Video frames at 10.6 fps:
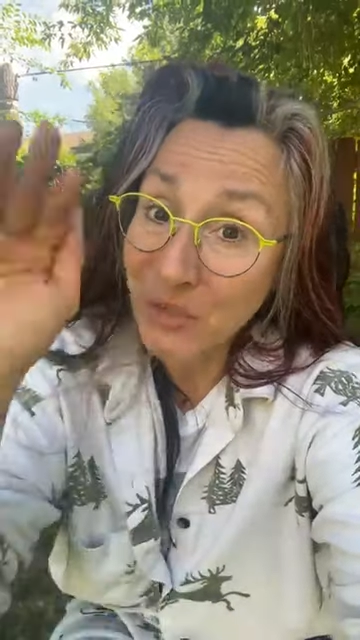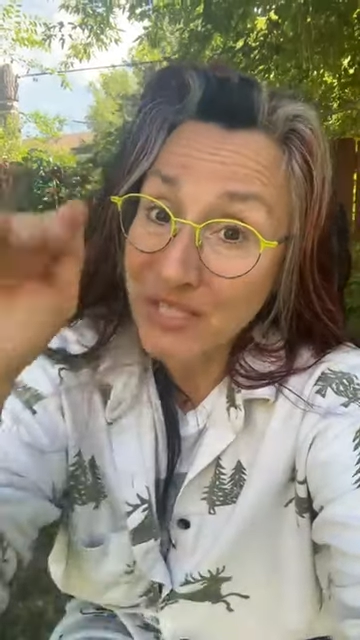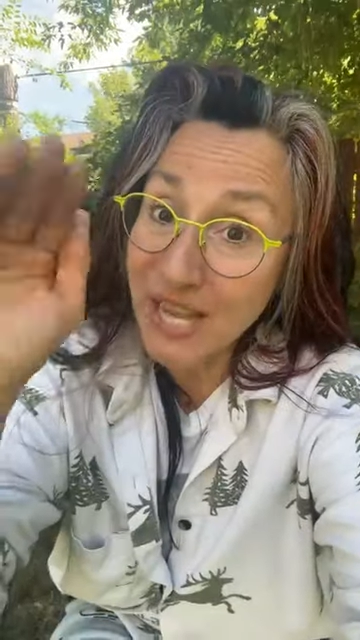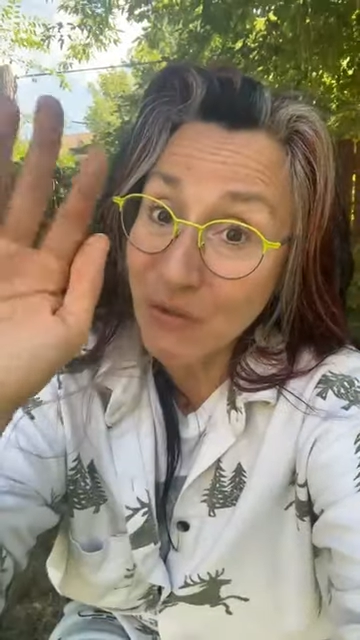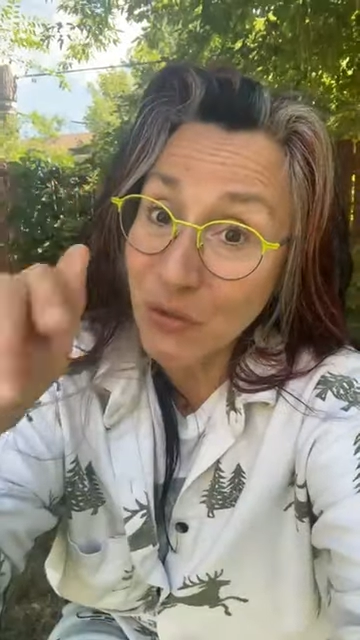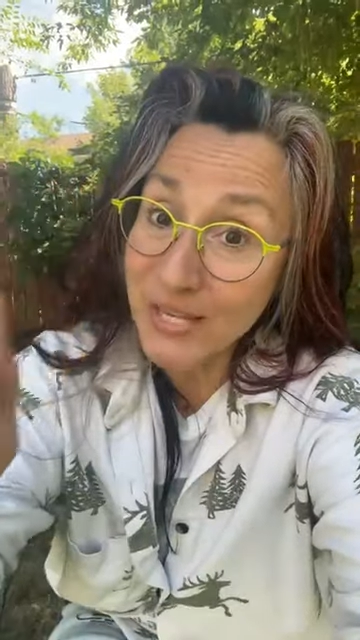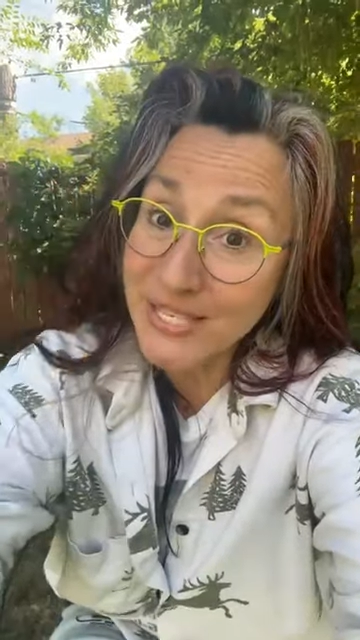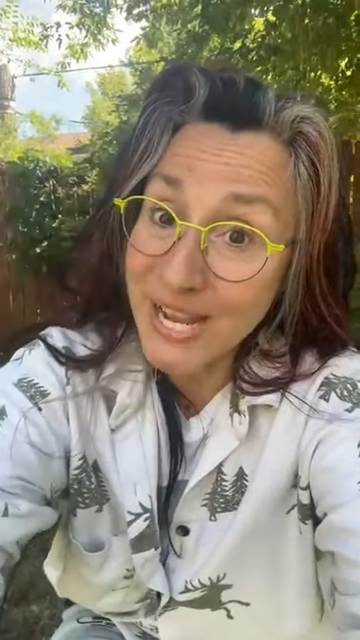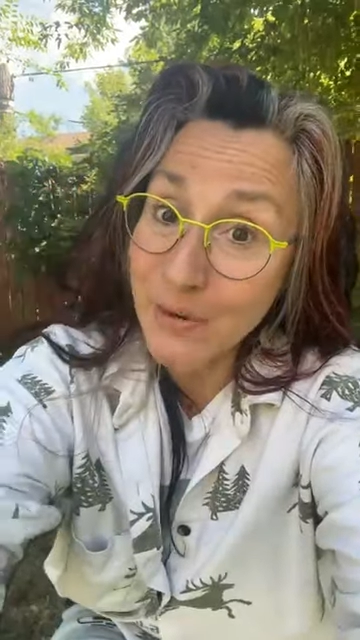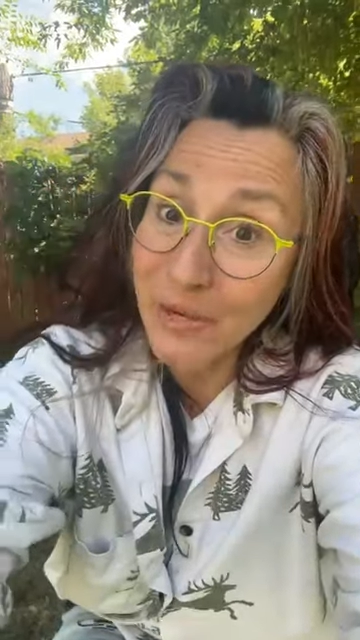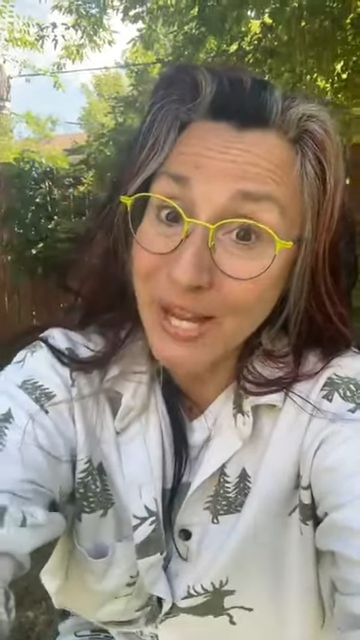You guys have a great
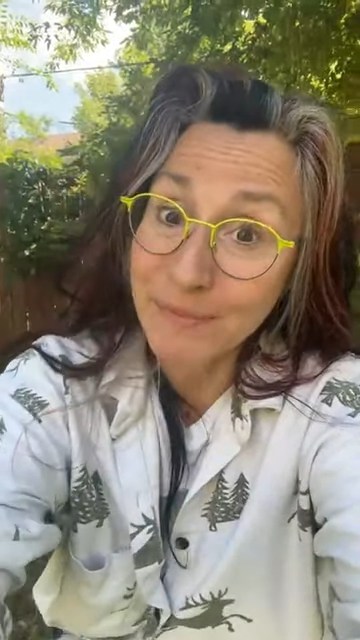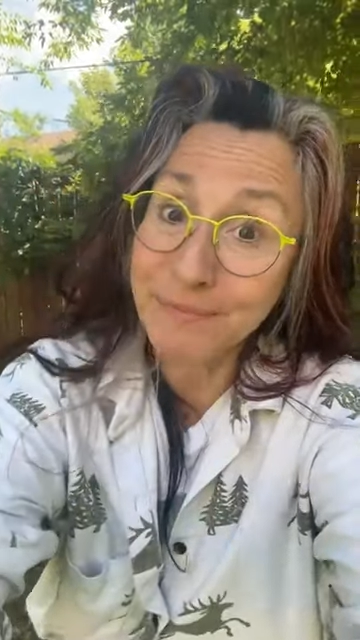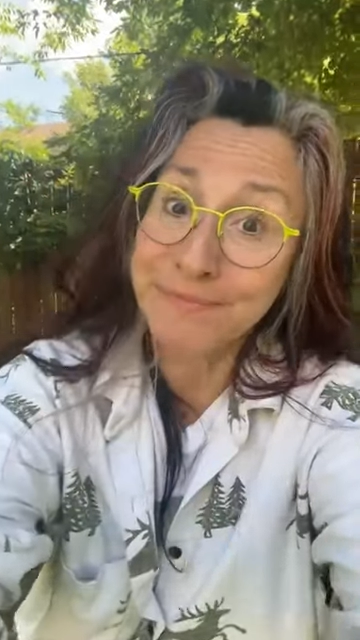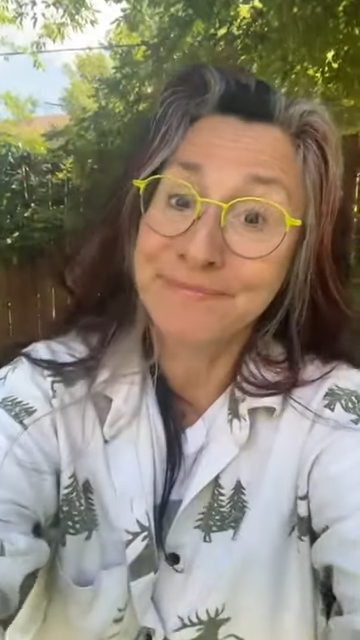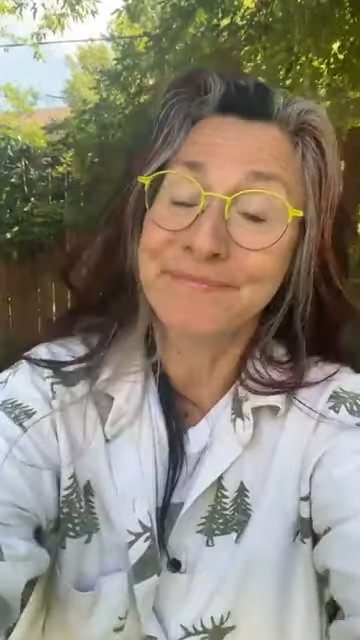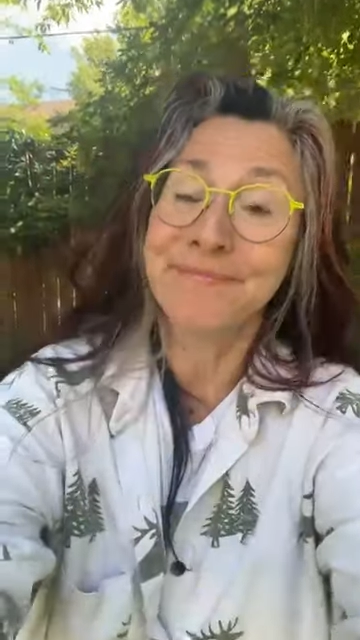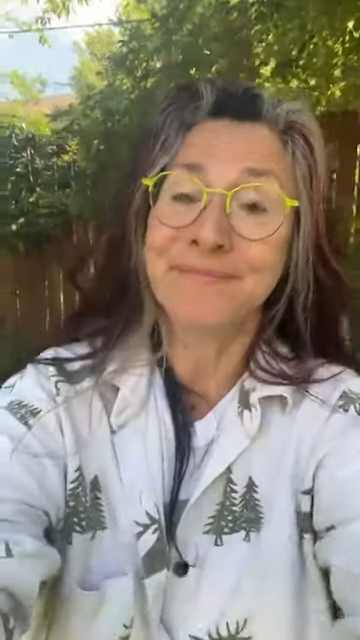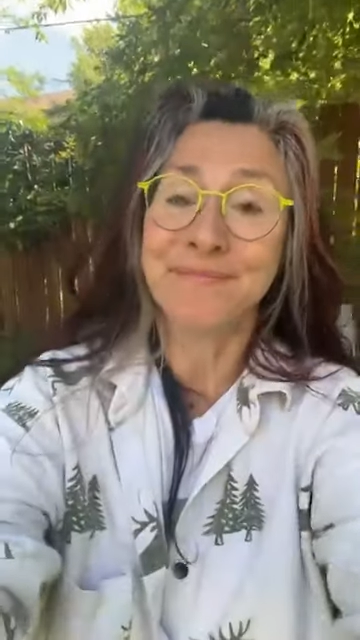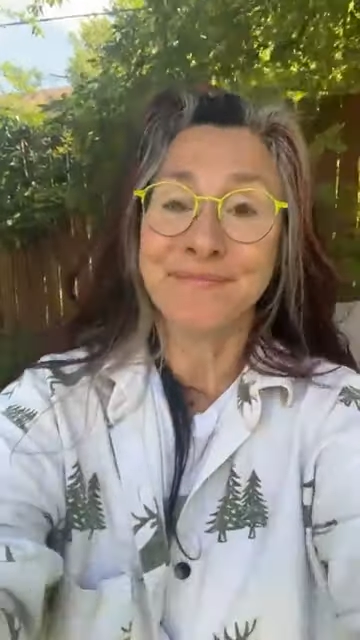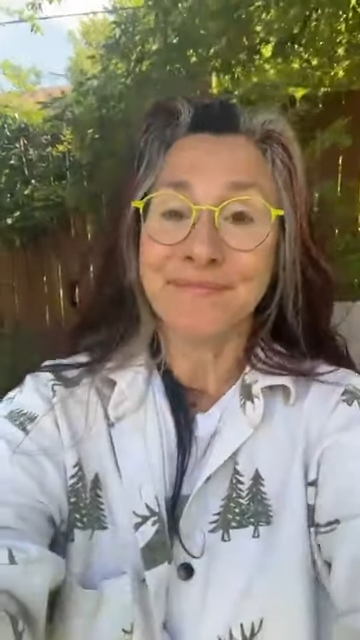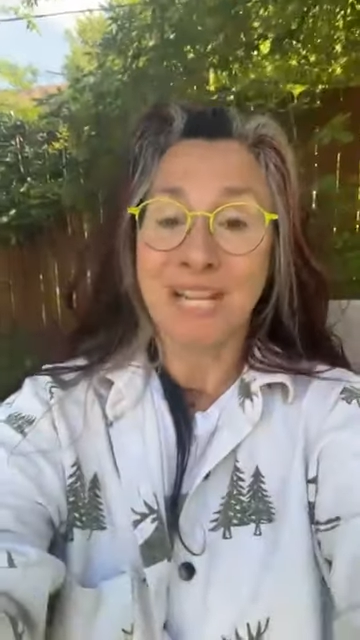day, okay?
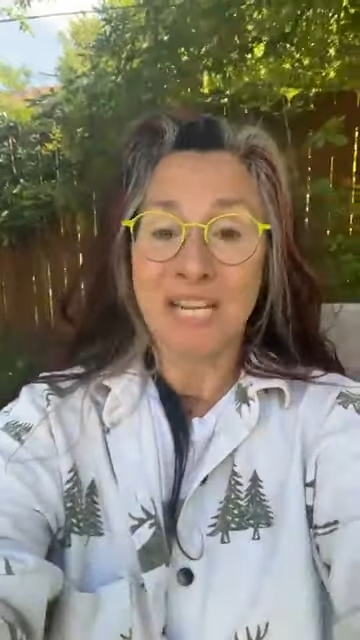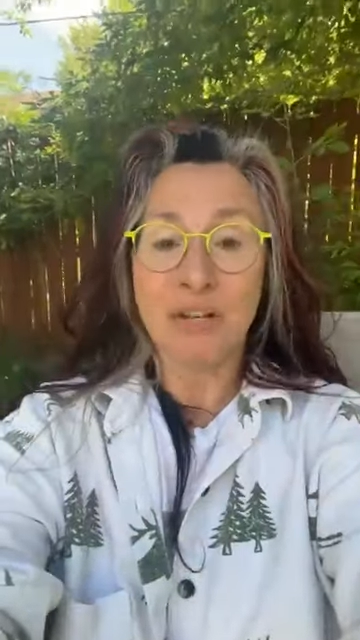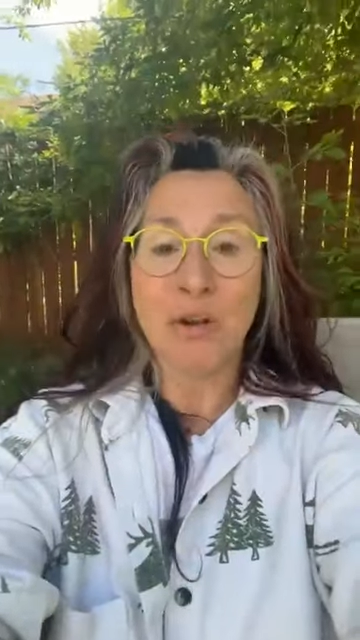I'm